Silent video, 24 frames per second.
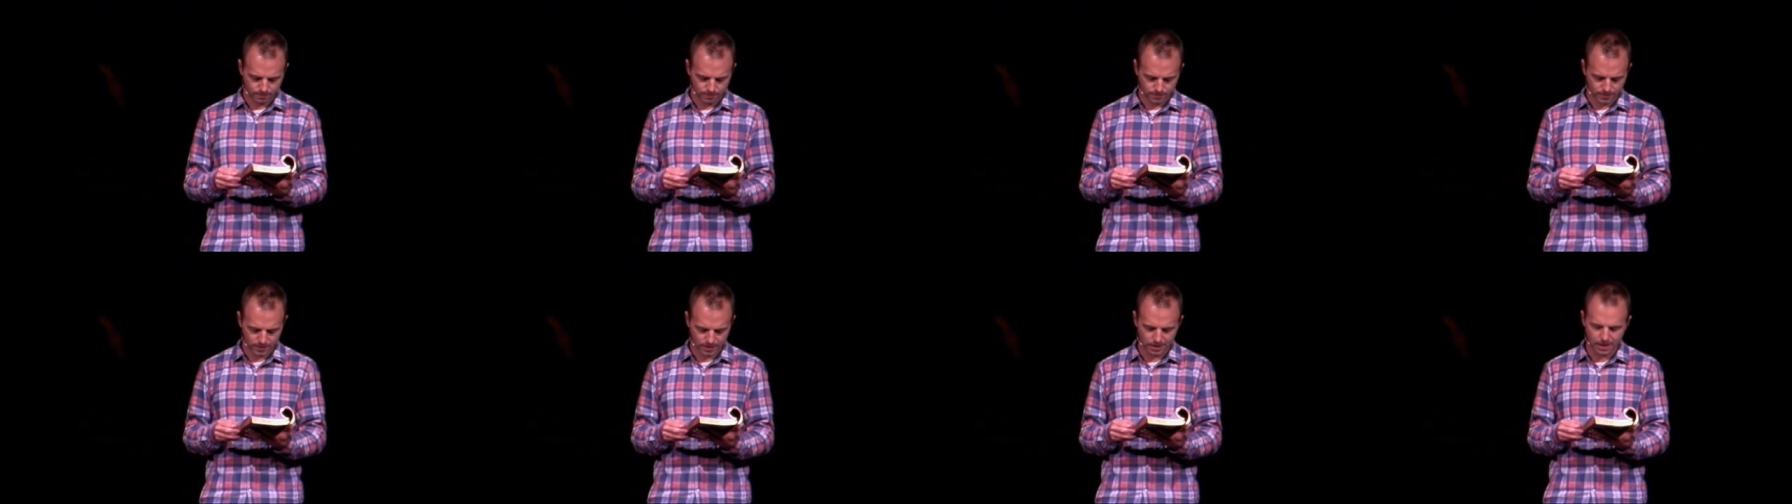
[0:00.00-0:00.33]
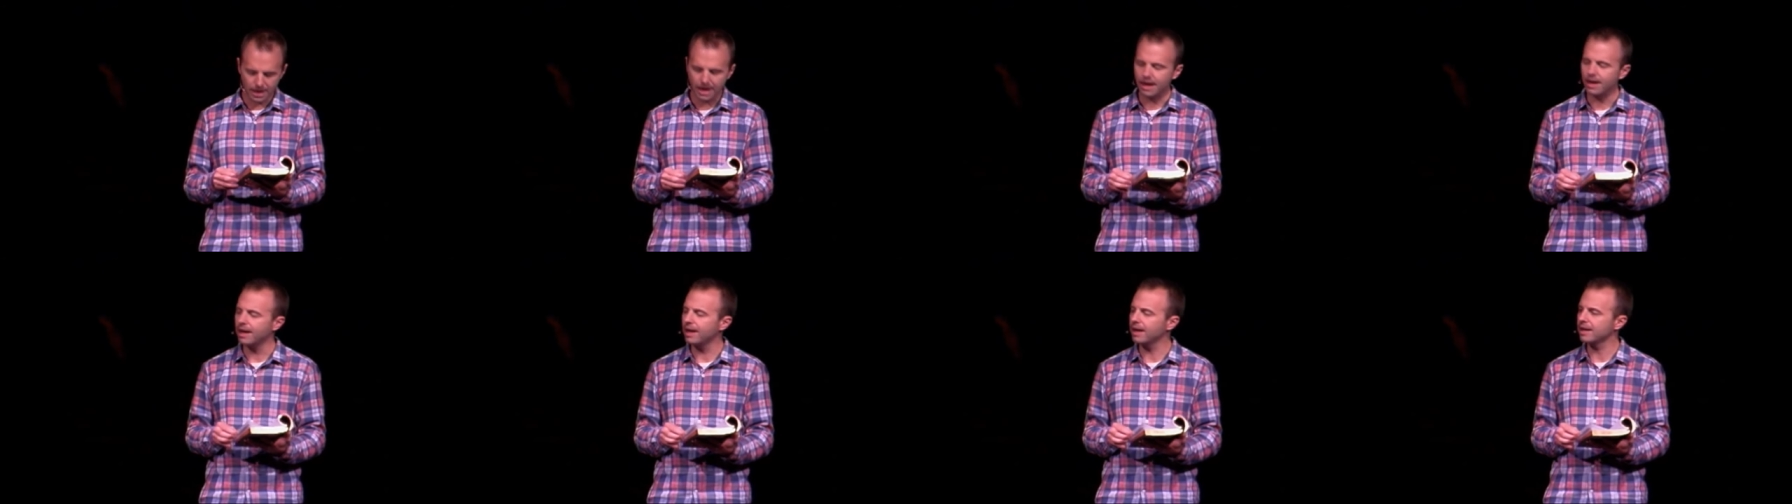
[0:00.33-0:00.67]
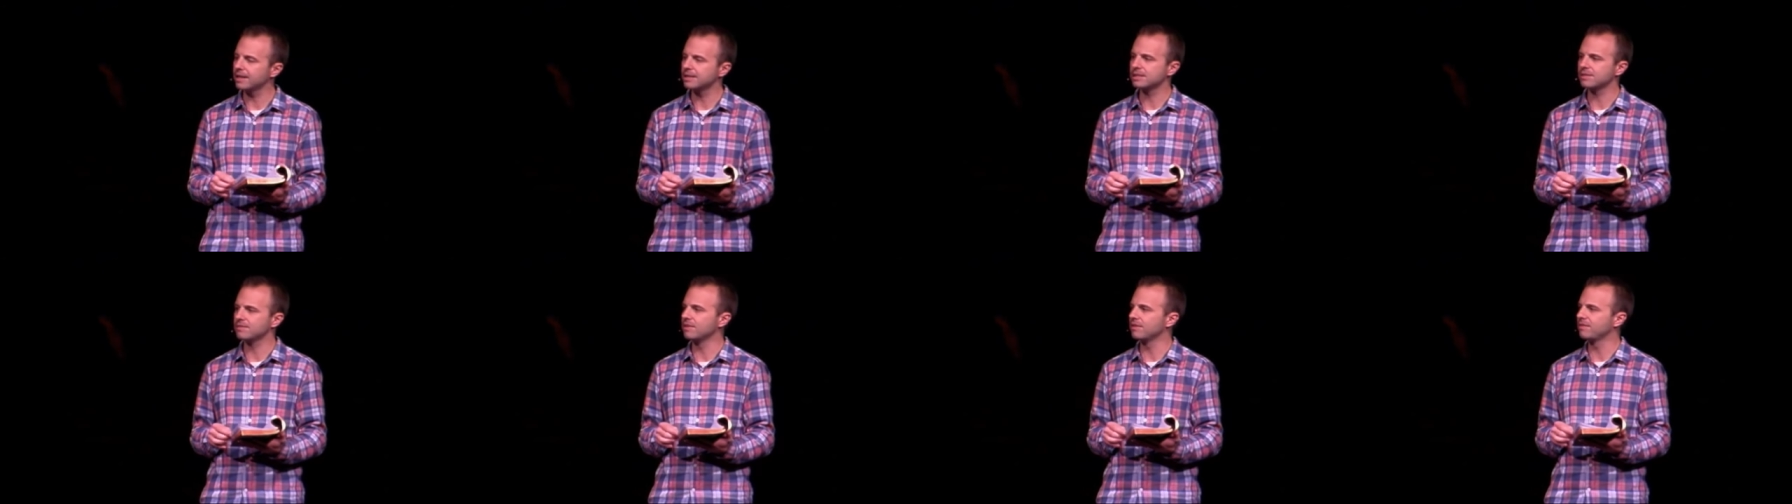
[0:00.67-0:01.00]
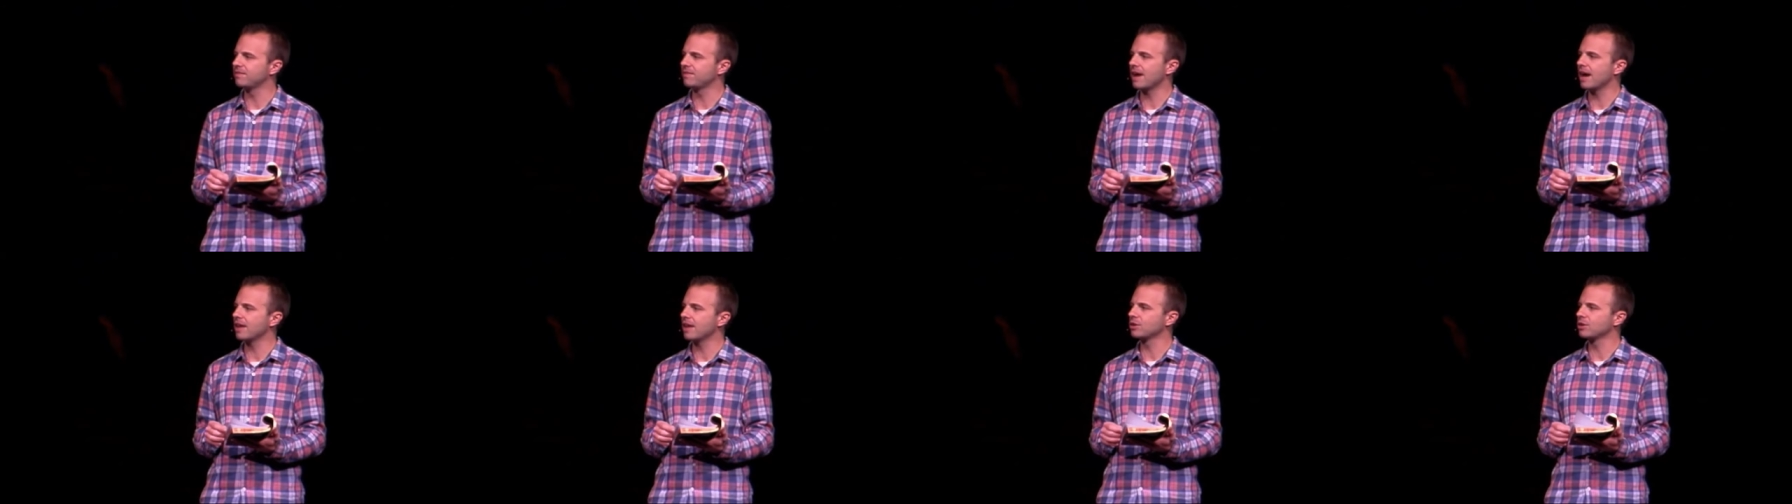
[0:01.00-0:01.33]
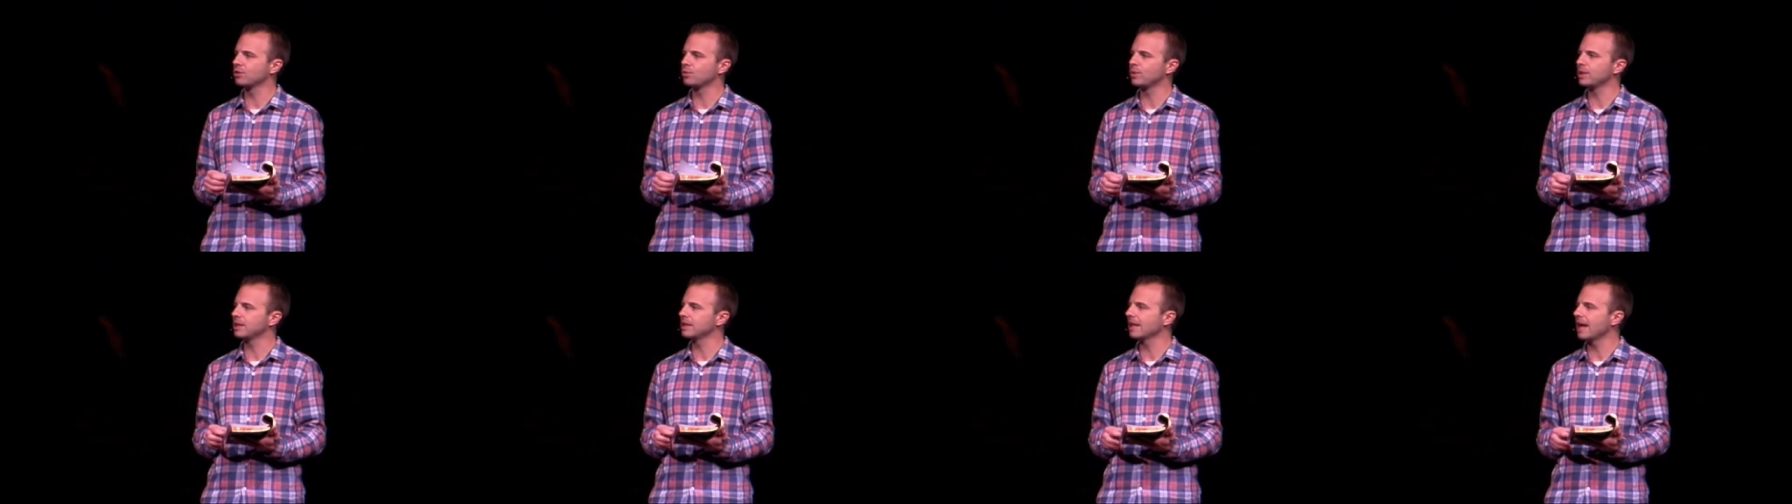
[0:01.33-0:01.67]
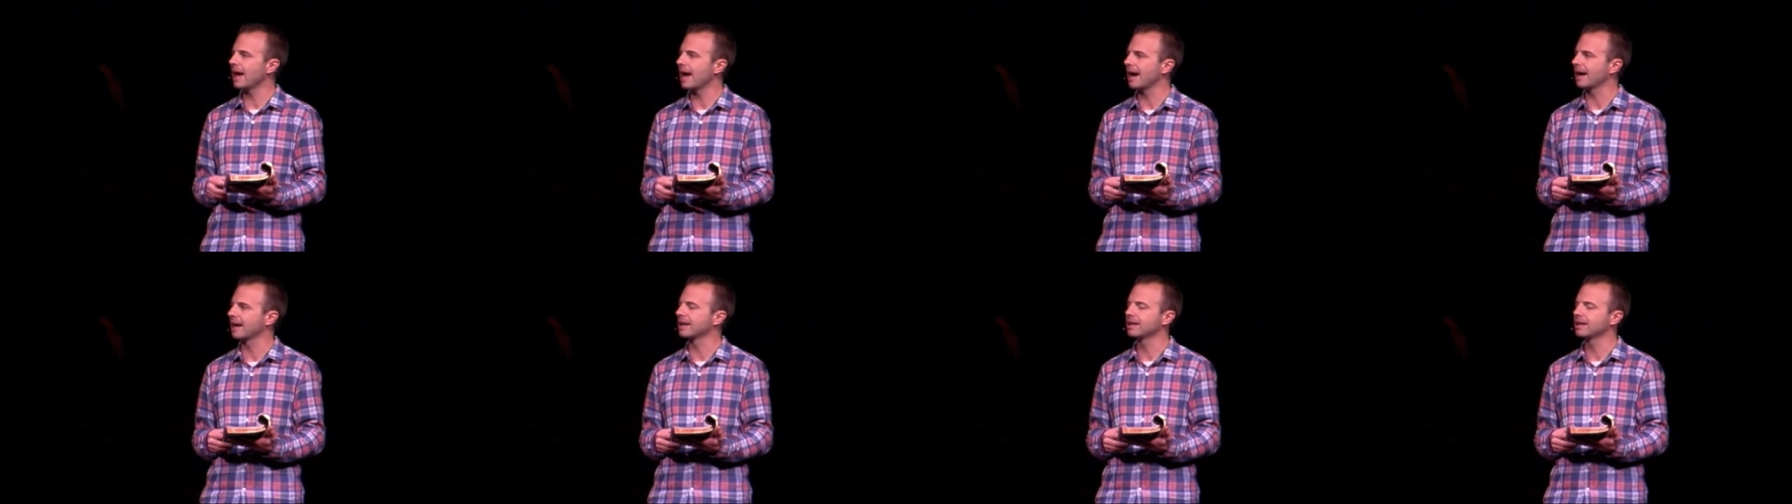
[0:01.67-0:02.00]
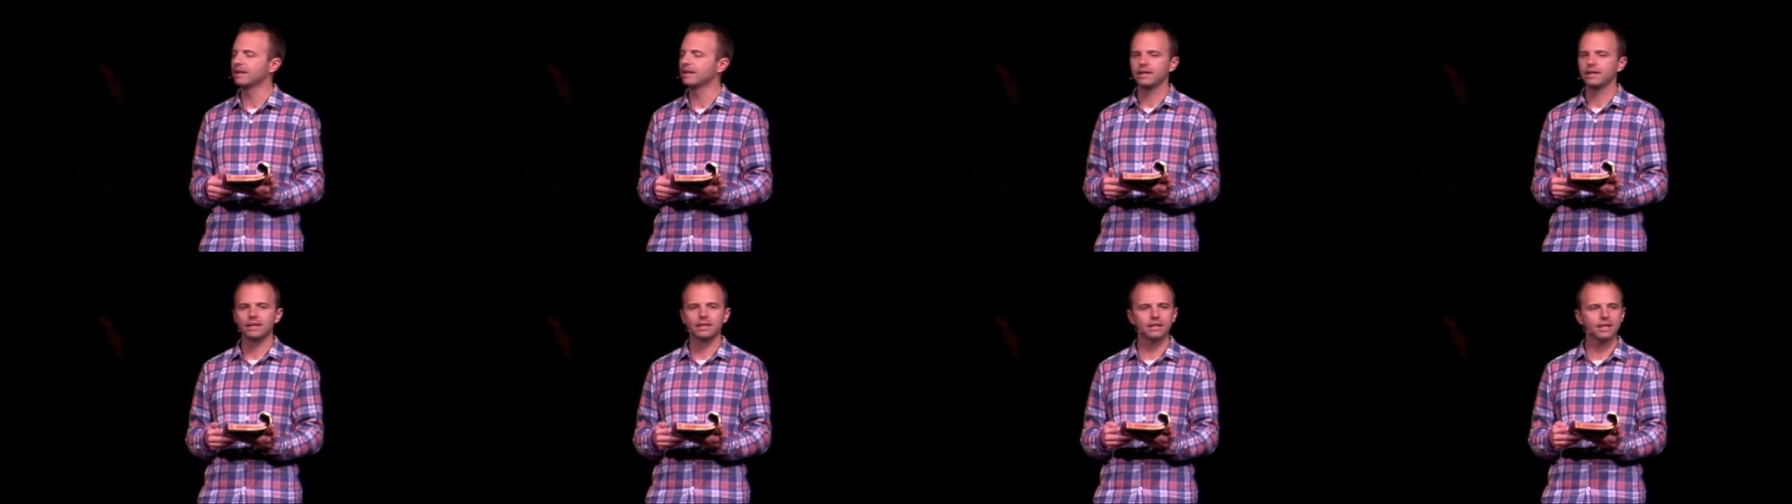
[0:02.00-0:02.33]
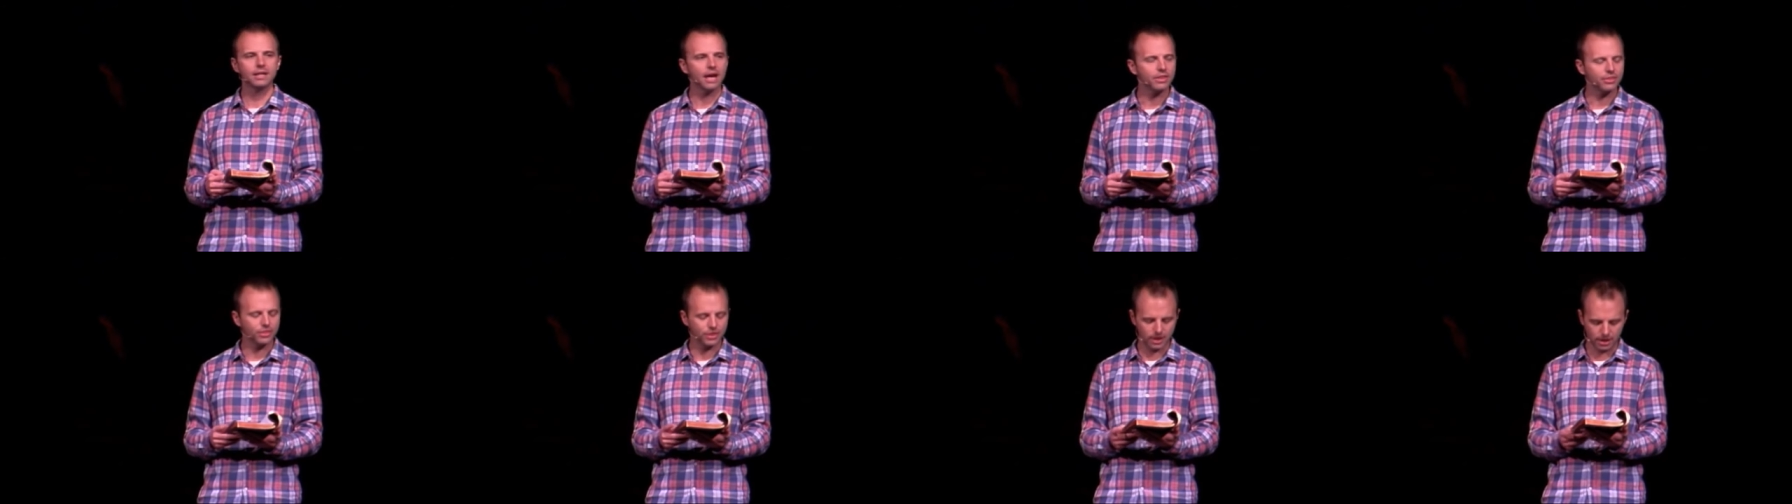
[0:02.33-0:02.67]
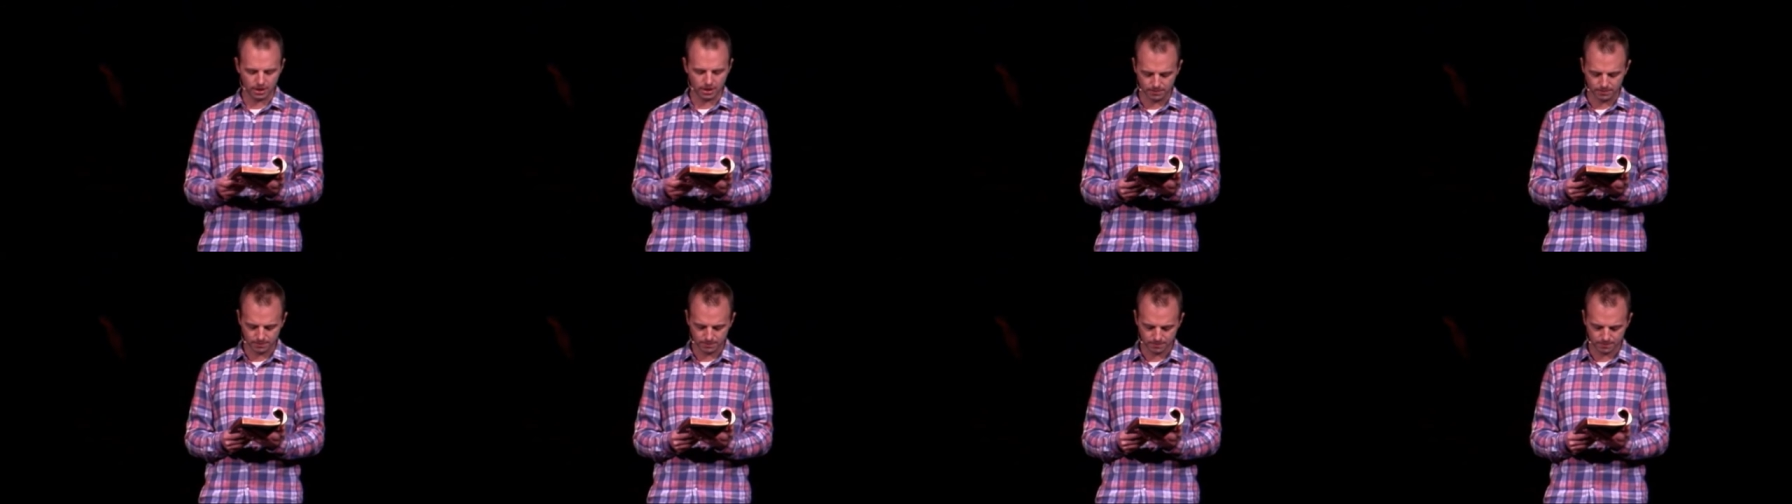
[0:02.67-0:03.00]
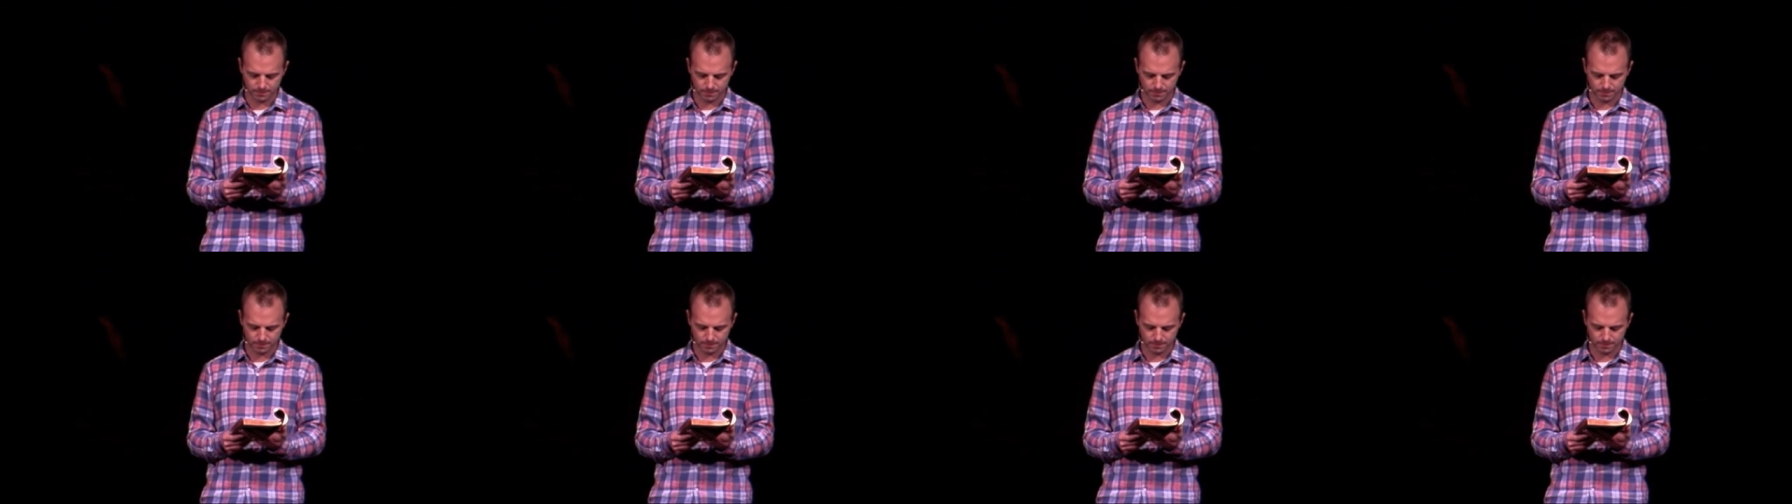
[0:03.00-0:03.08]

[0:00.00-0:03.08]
In the hands of the Father, we lack nothing.